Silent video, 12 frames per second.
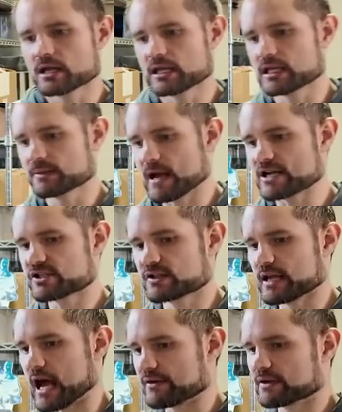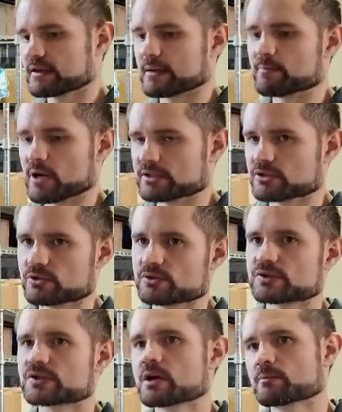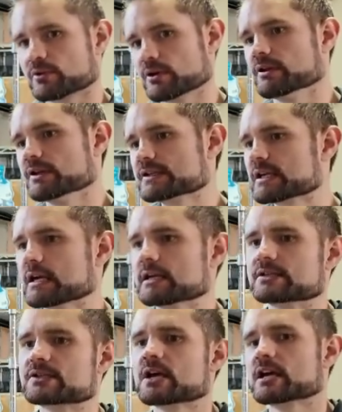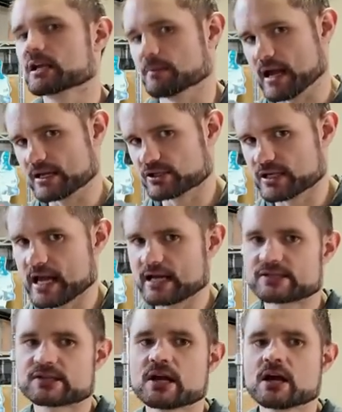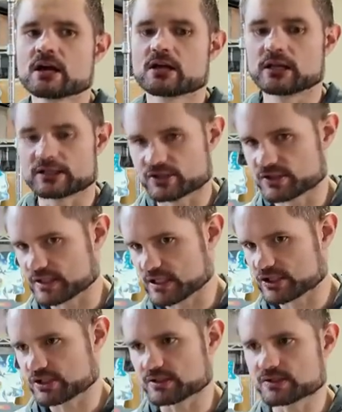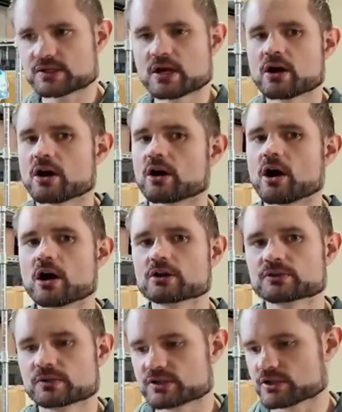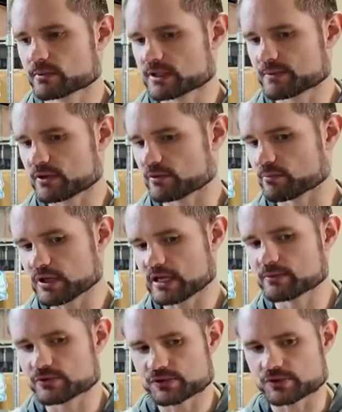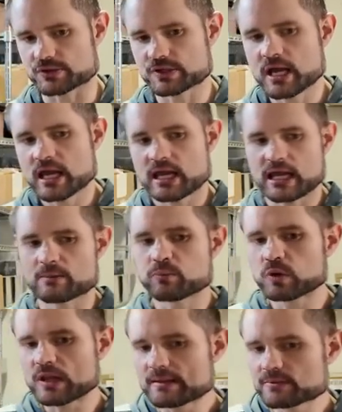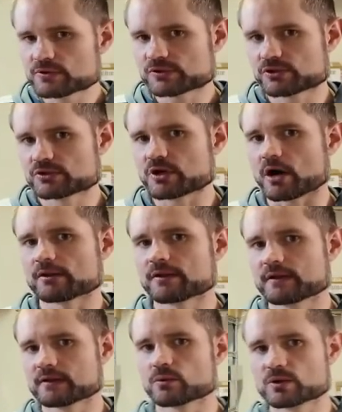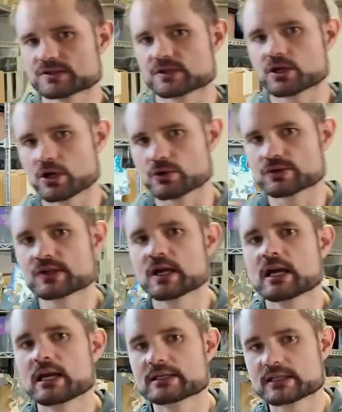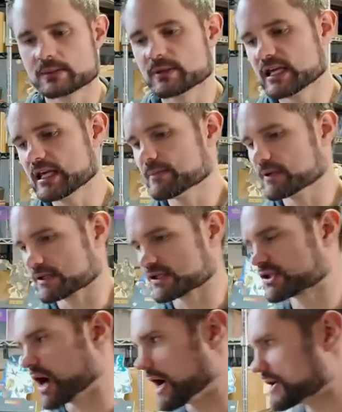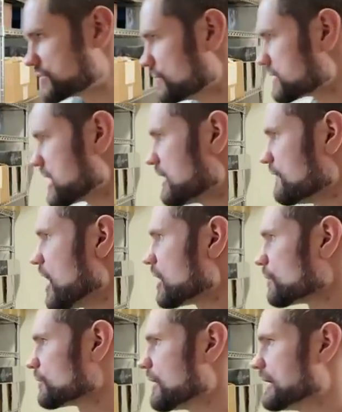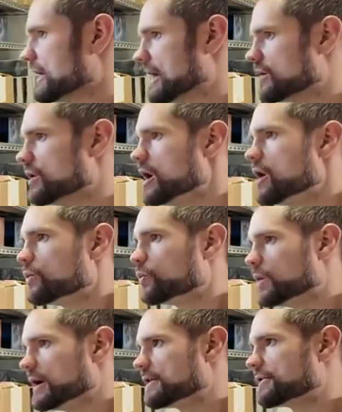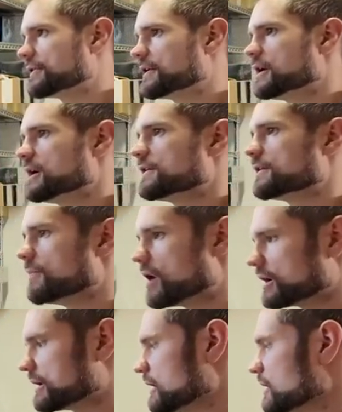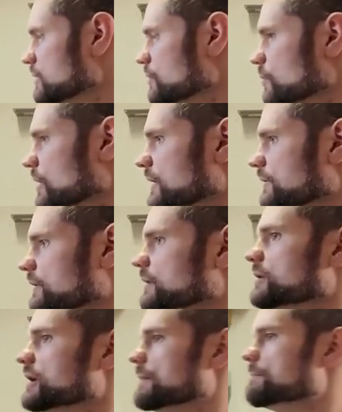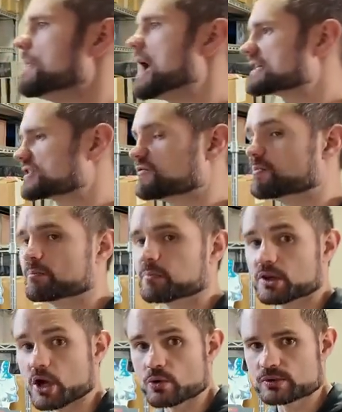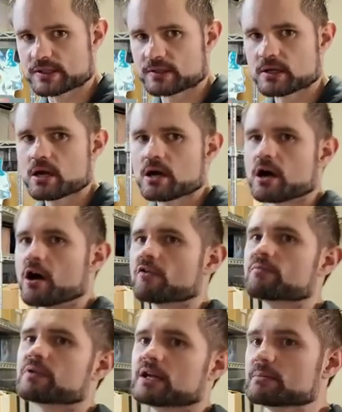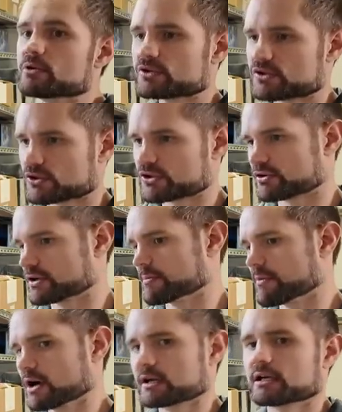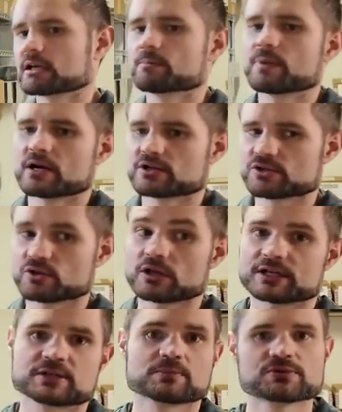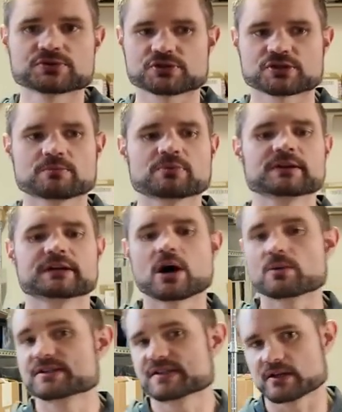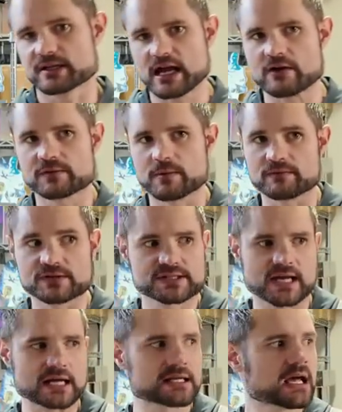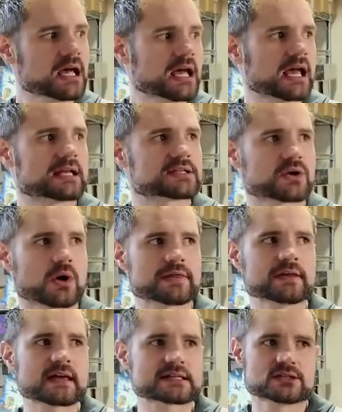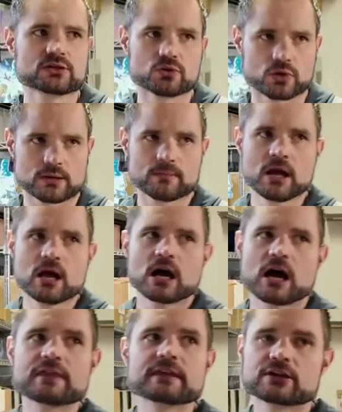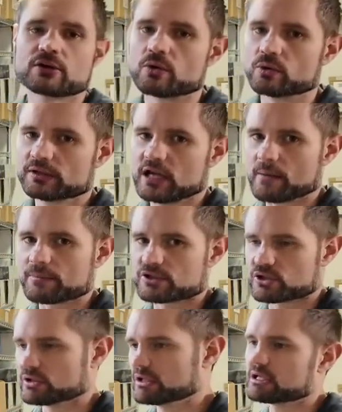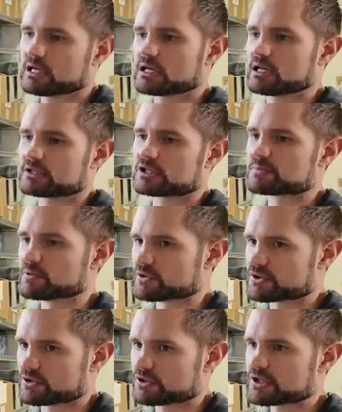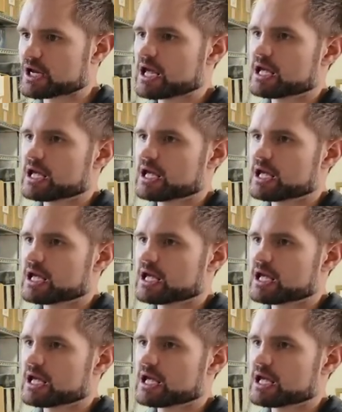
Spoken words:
in Magic the Gathering, like bundles, pre-release kits, commander decks, collector's editions, are all doing so much better than play boosters. And play boosters are the thing that Wizards of the Coast is going to be keeping in stock. So it's kind of awkward right now with the market, with a massive bloat of play boosters that are on the market compared to collector boosters completely always selling out from every set. And so I think that's the new norm. I think your only opportunity to get collector's boosters